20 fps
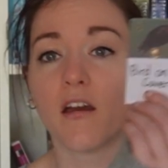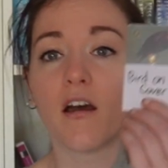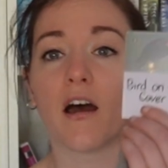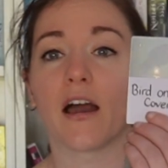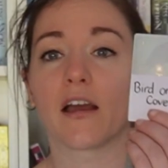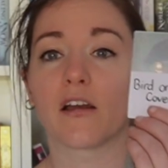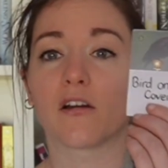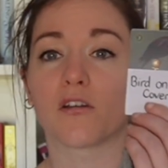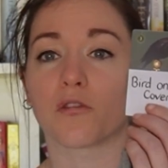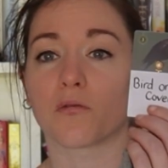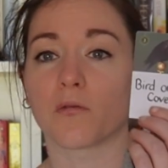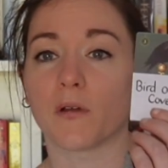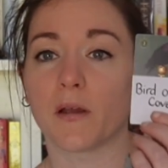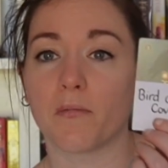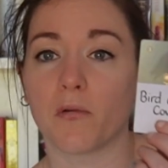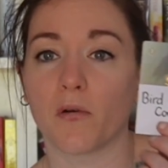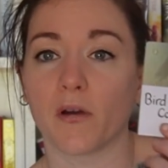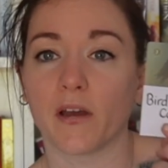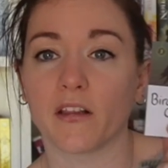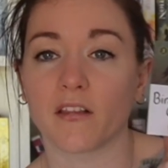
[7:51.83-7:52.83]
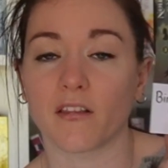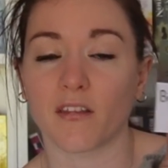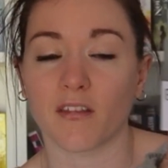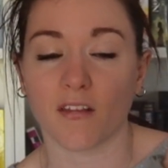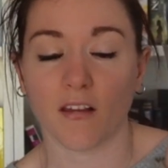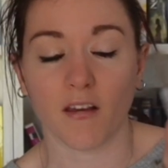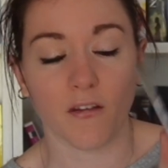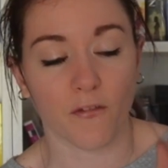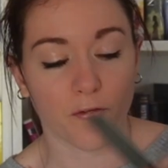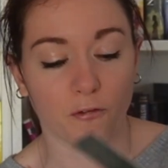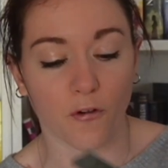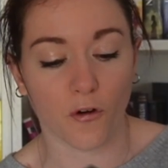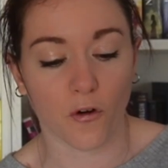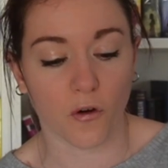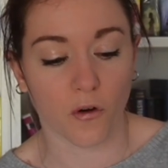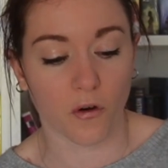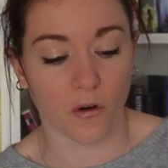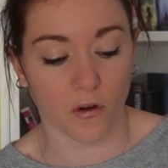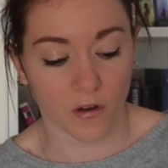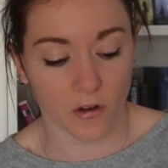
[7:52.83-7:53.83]
I got 3 points
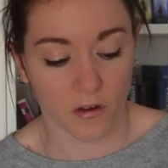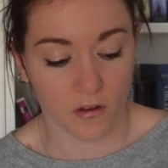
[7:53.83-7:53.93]
for